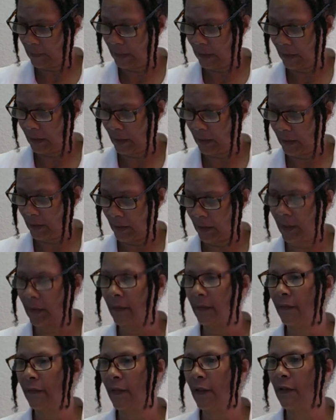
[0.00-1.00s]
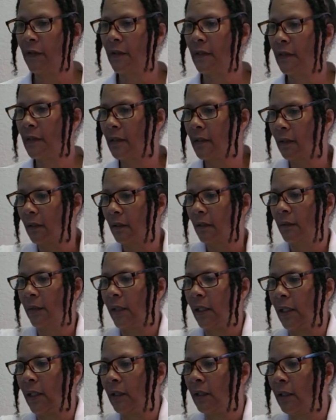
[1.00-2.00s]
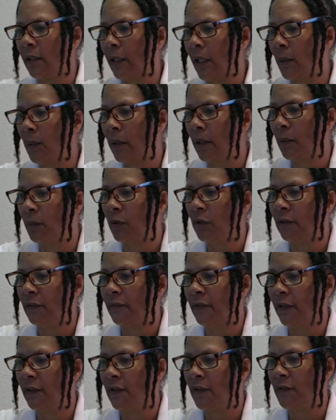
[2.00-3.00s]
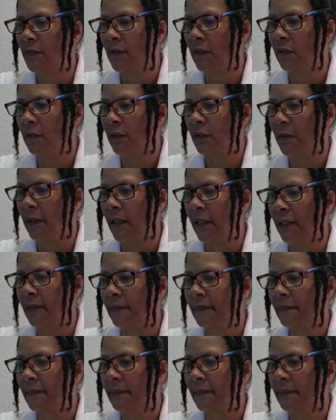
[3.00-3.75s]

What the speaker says: another verse. We can look at one more verse real quick.